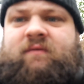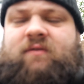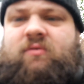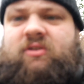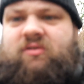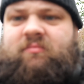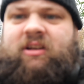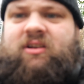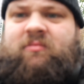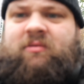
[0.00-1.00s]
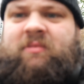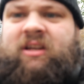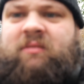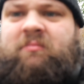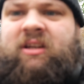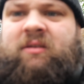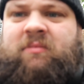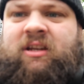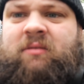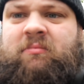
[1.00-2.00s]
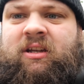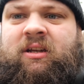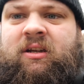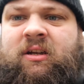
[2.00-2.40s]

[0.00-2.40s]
Focus on me. Come on, me.